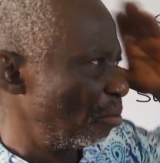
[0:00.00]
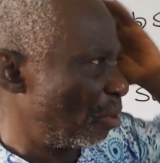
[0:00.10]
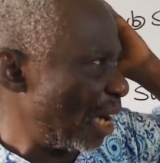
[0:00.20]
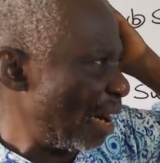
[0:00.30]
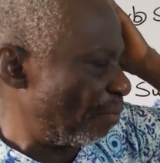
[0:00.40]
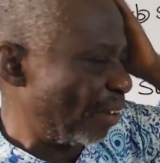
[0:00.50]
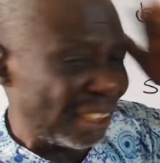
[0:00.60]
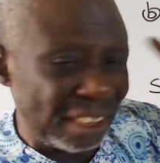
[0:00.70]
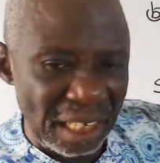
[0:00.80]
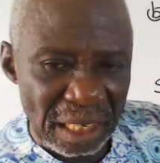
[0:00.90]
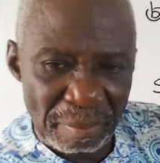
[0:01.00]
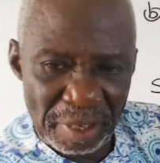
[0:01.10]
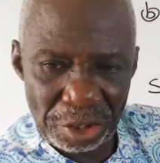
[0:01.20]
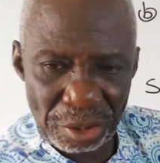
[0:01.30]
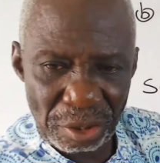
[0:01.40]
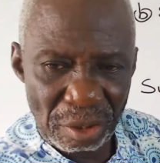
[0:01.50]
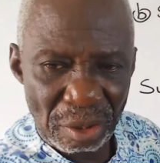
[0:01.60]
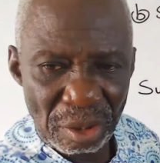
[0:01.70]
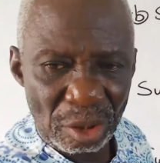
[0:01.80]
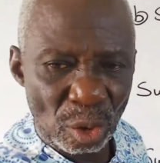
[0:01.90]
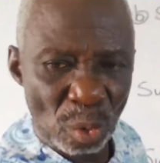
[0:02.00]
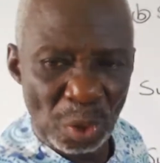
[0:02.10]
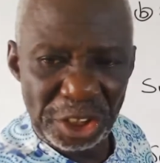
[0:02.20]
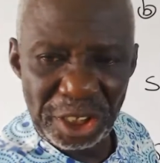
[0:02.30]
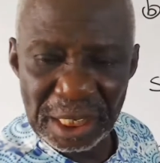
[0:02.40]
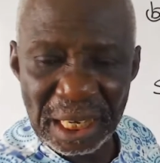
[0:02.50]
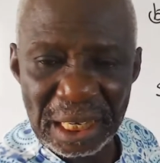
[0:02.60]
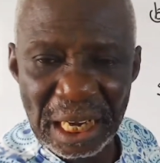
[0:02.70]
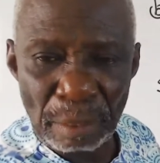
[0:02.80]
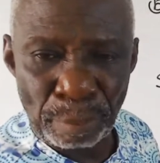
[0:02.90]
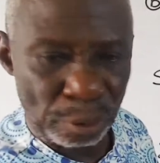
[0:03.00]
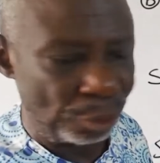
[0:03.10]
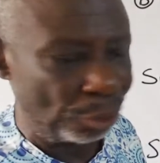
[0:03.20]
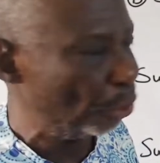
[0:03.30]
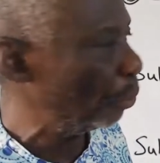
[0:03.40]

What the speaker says: graph has a limit to which it can help us.